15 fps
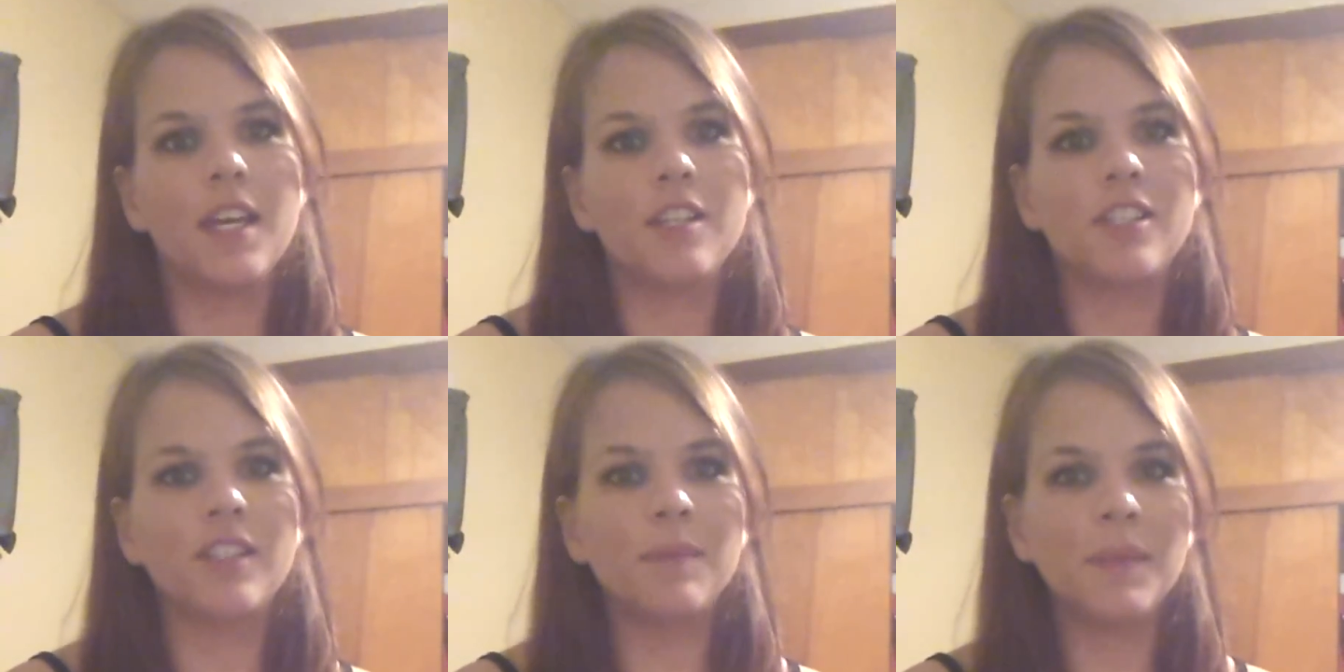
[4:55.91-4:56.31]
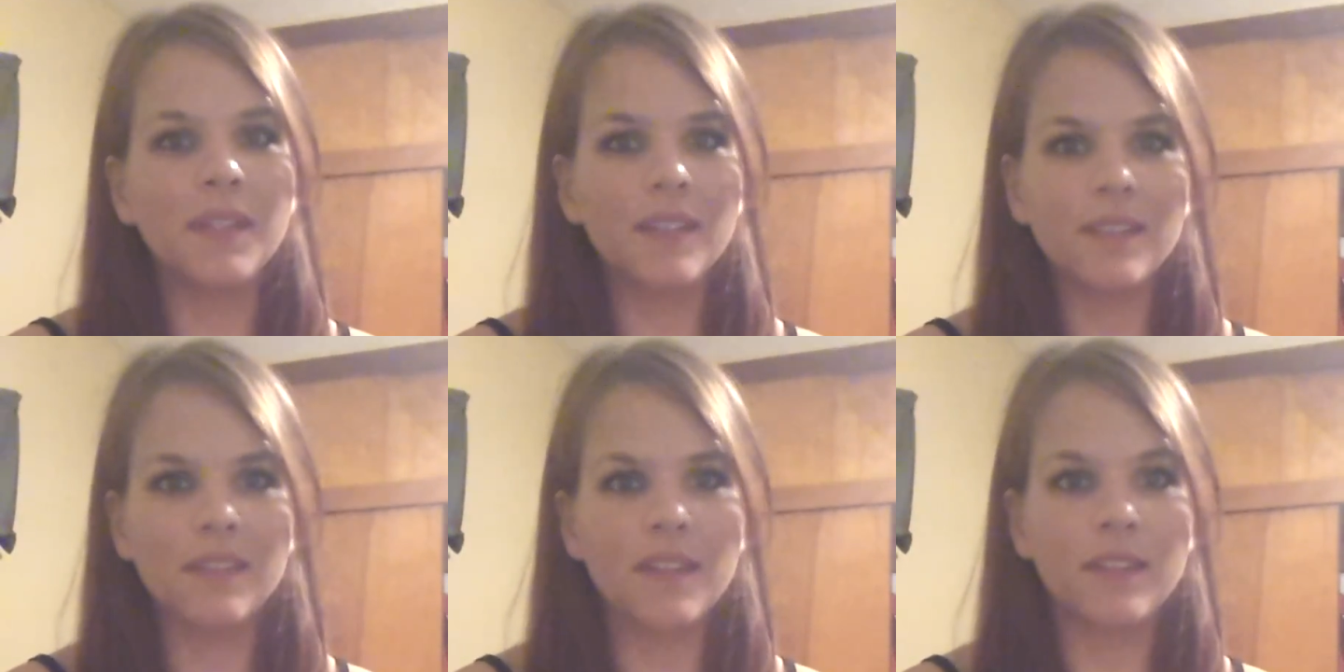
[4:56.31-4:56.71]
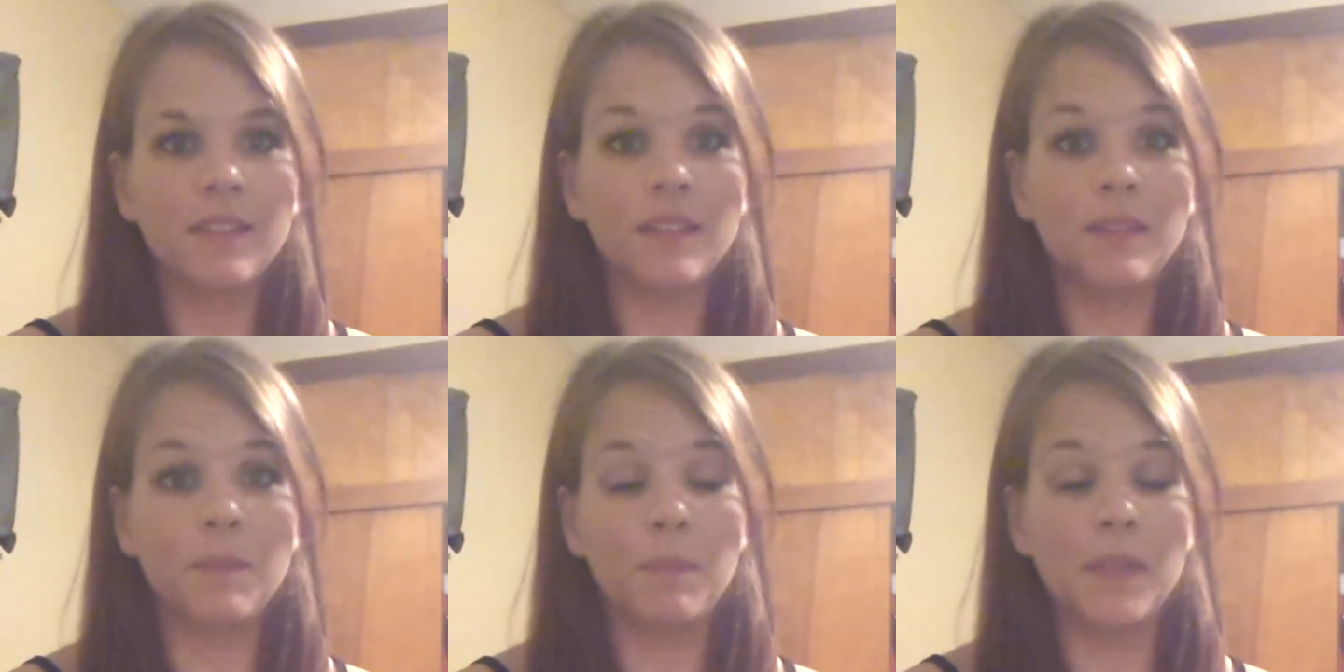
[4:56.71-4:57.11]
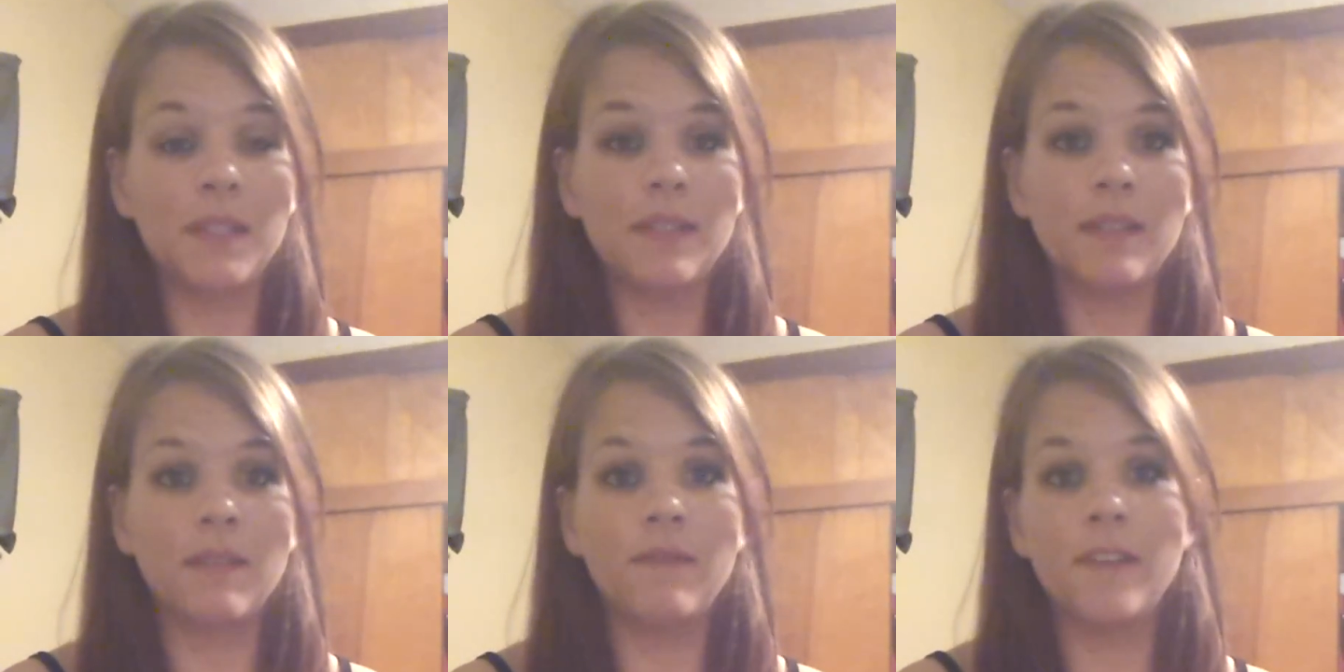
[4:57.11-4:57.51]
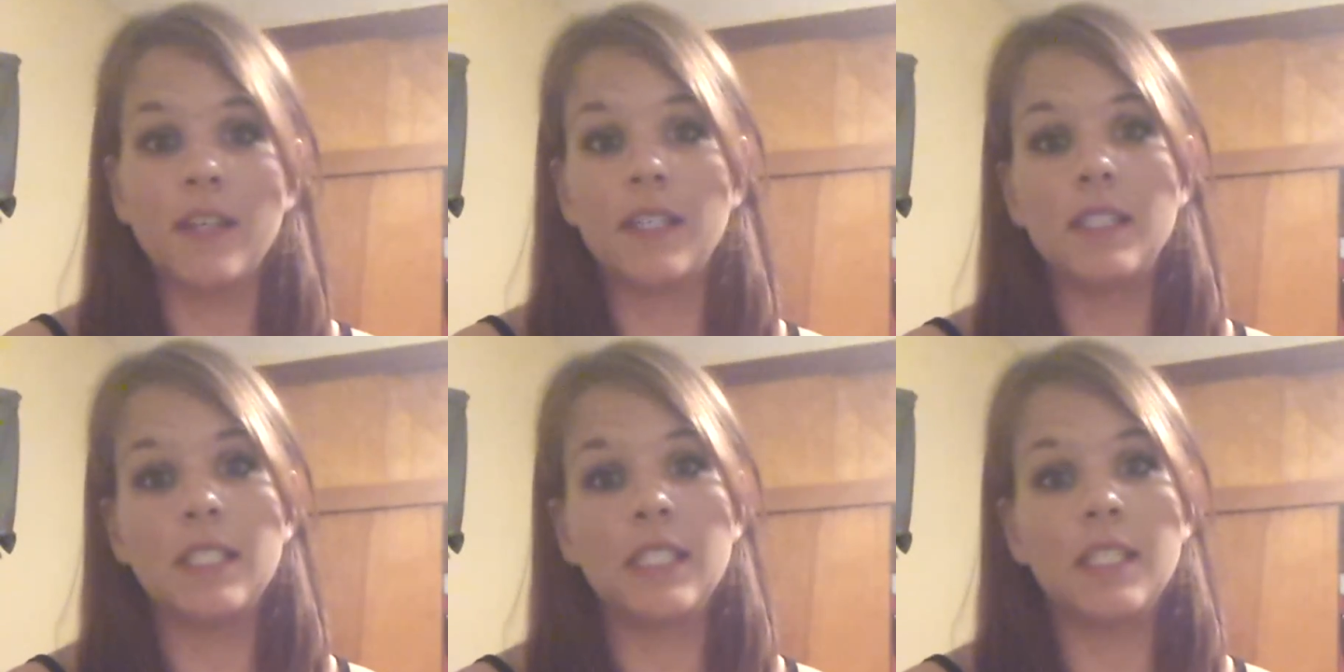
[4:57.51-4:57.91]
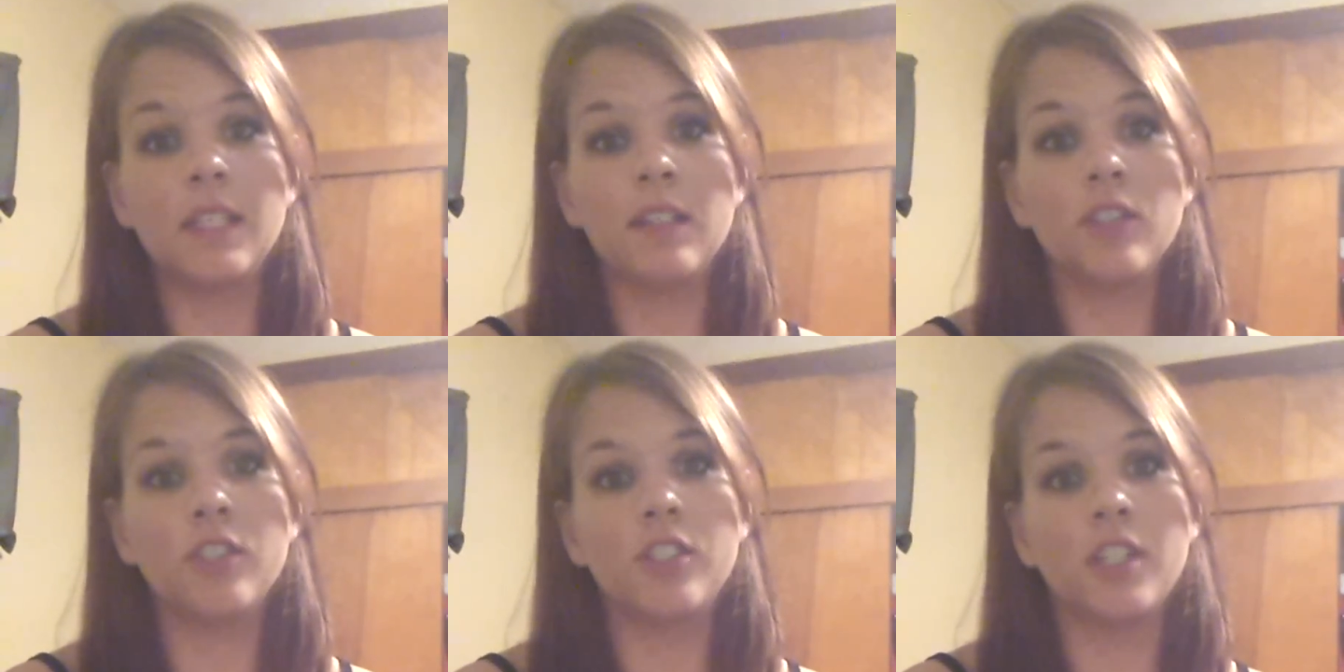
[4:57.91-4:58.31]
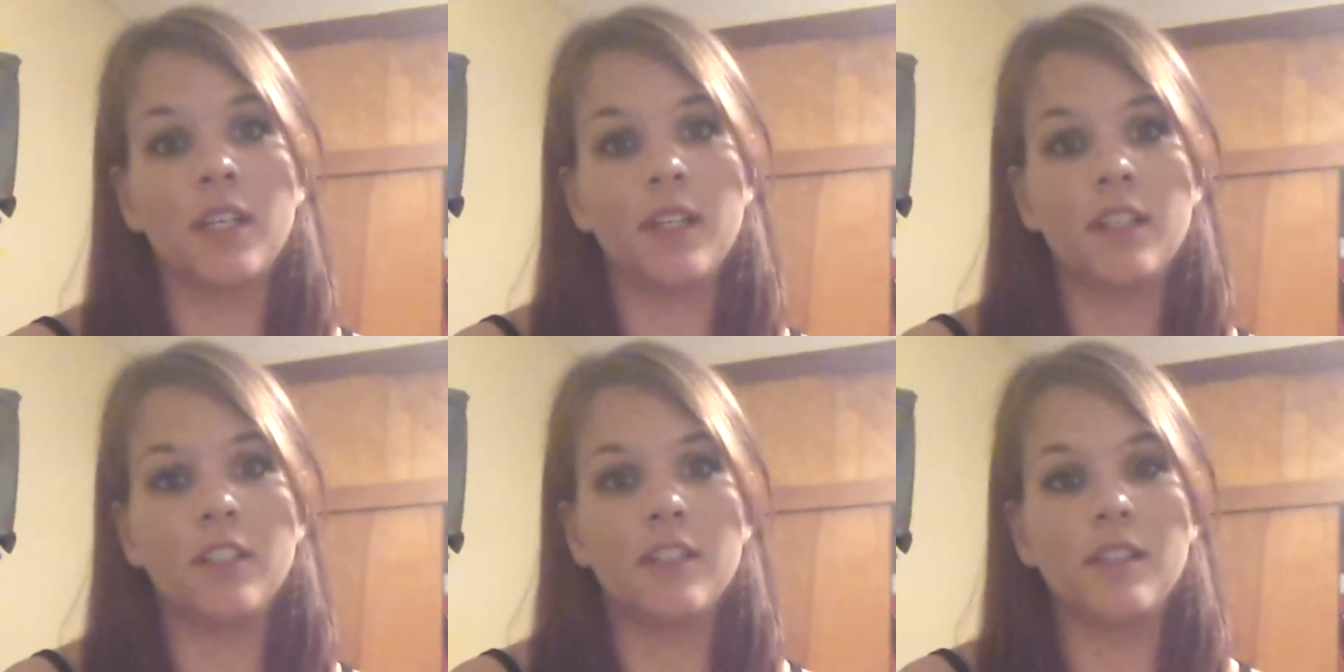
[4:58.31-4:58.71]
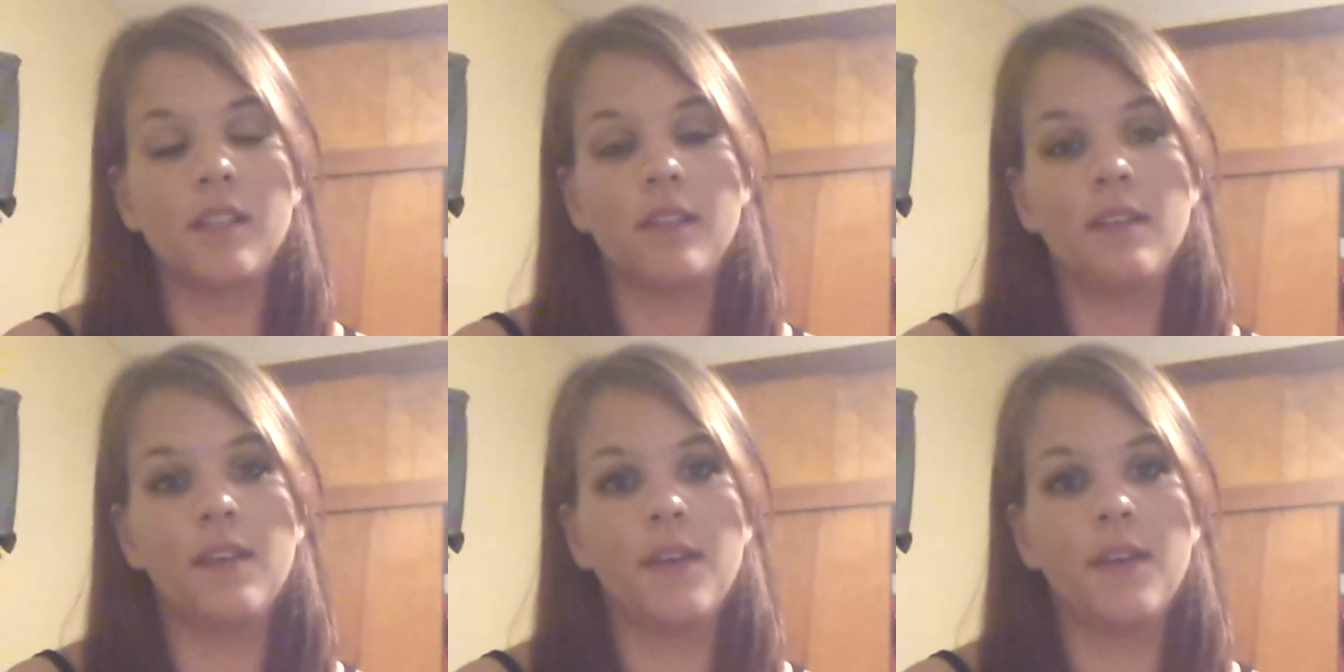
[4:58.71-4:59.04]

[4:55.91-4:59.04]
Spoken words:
Just because the specific details changed